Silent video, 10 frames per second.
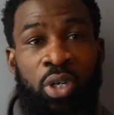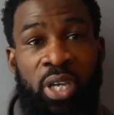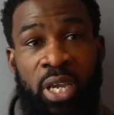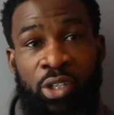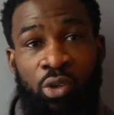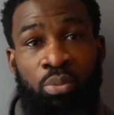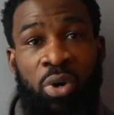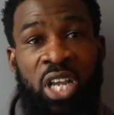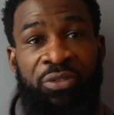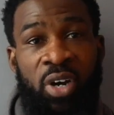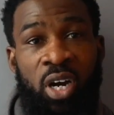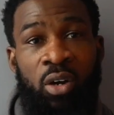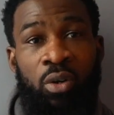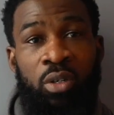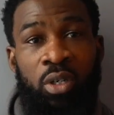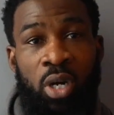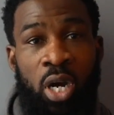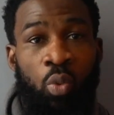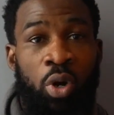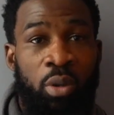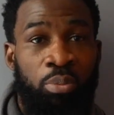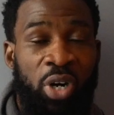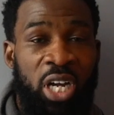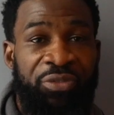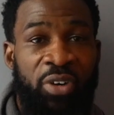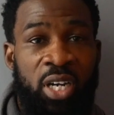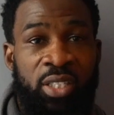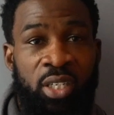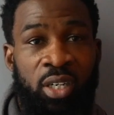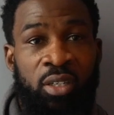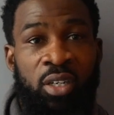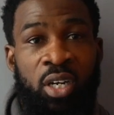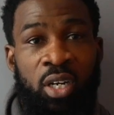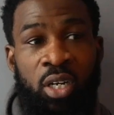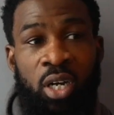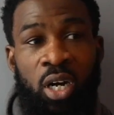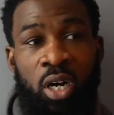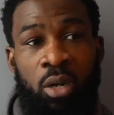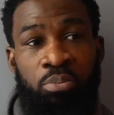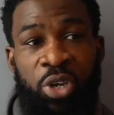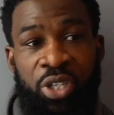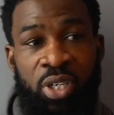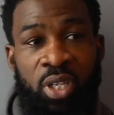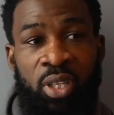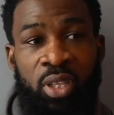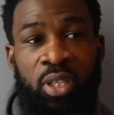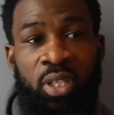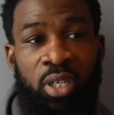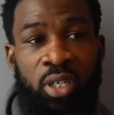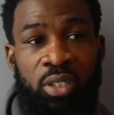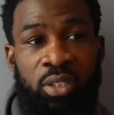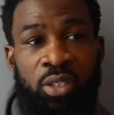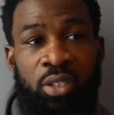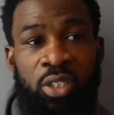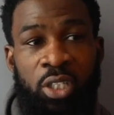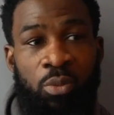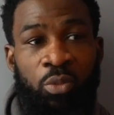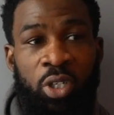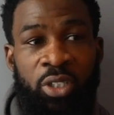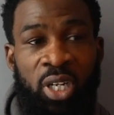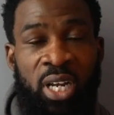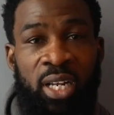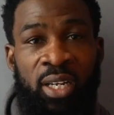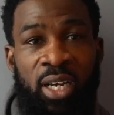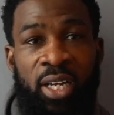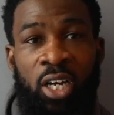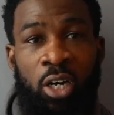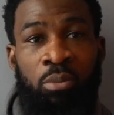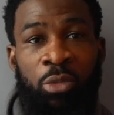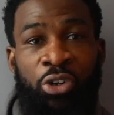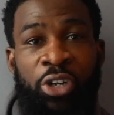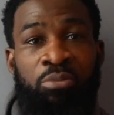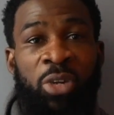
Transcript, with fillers: get into a prize fighter. I won the prize fighter, beating someone that like Creed